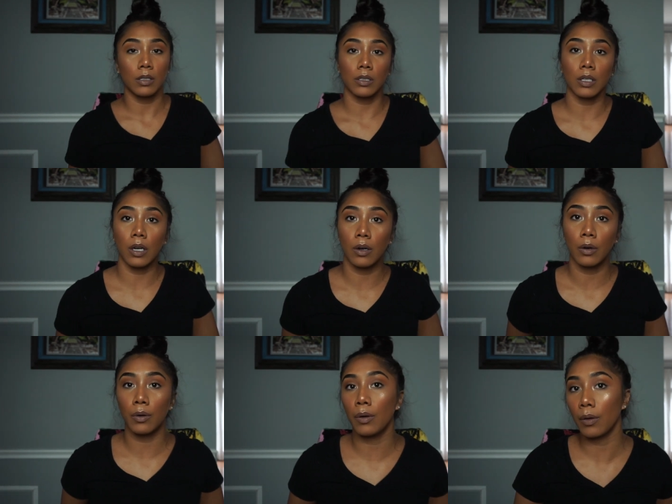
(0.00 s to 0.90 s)

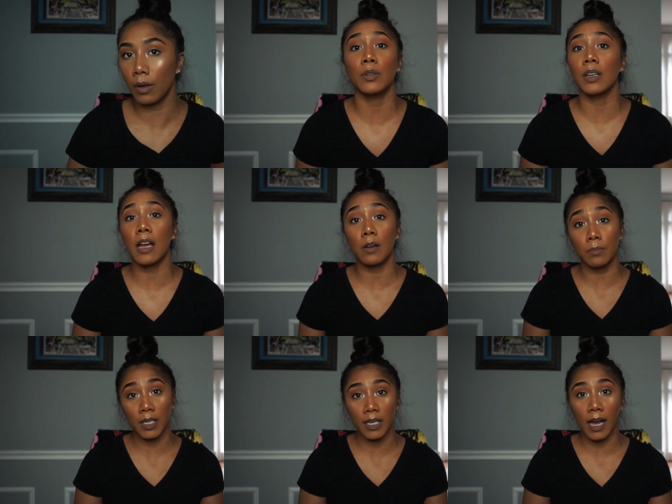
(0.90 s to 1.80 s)
So you can
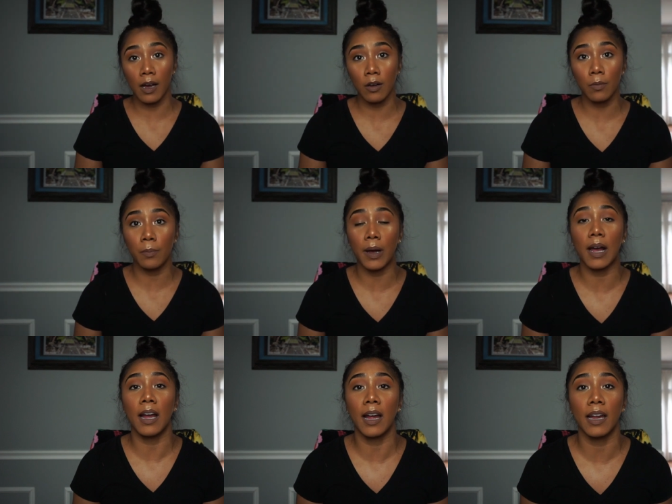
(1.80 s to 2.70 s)
help me out
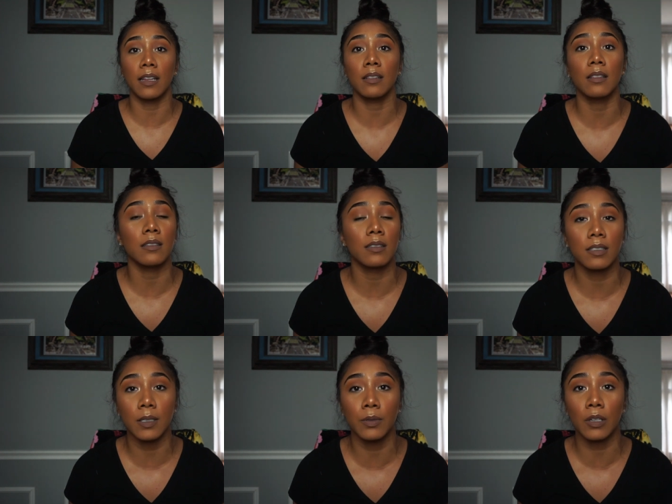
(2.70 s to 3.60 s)
by
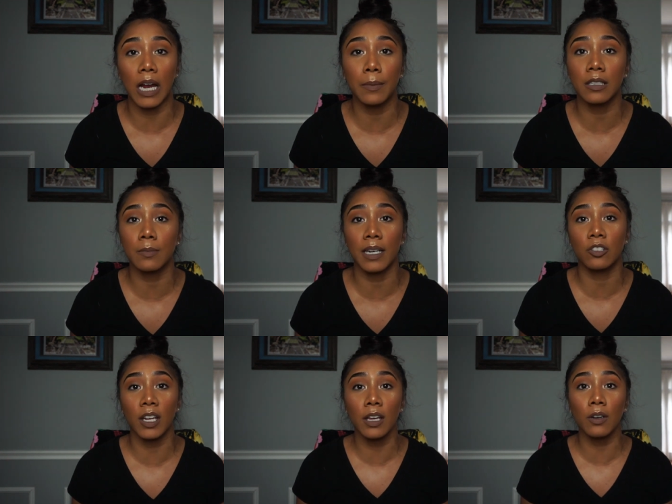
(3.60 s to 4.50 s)
subscribing to my
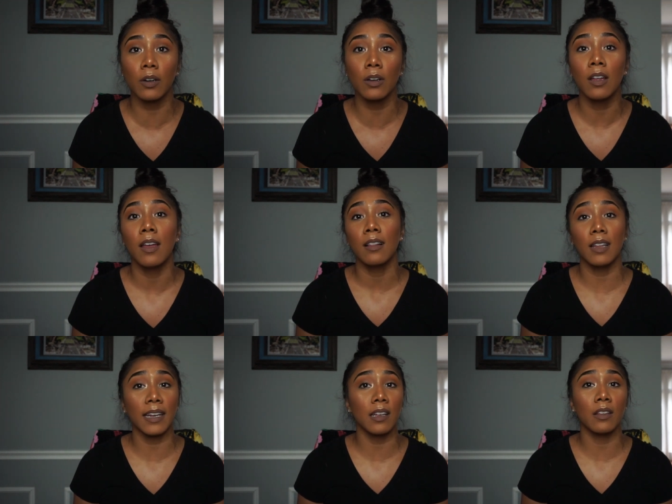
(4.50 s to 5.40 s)
channel,
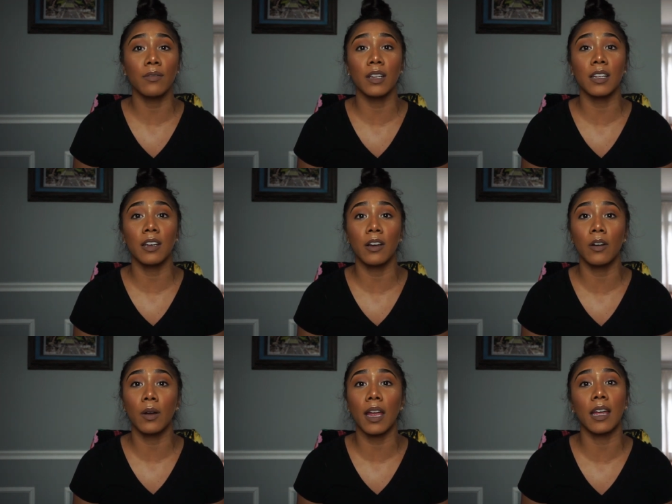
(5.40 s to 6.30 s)
liking the
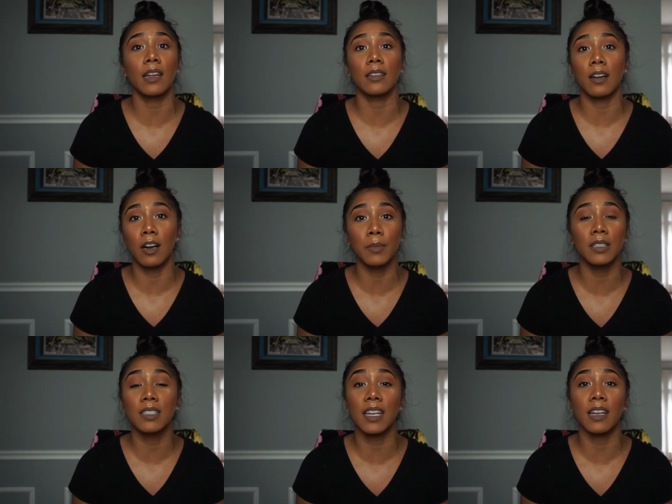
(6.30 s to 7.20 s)
video, and
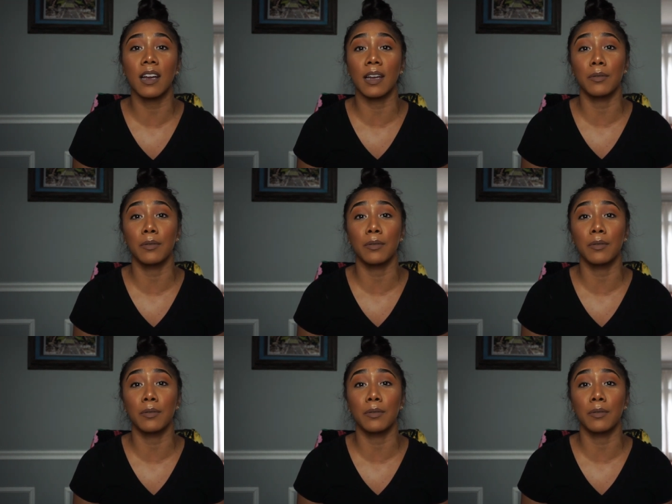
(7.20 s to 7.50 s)
commenting. I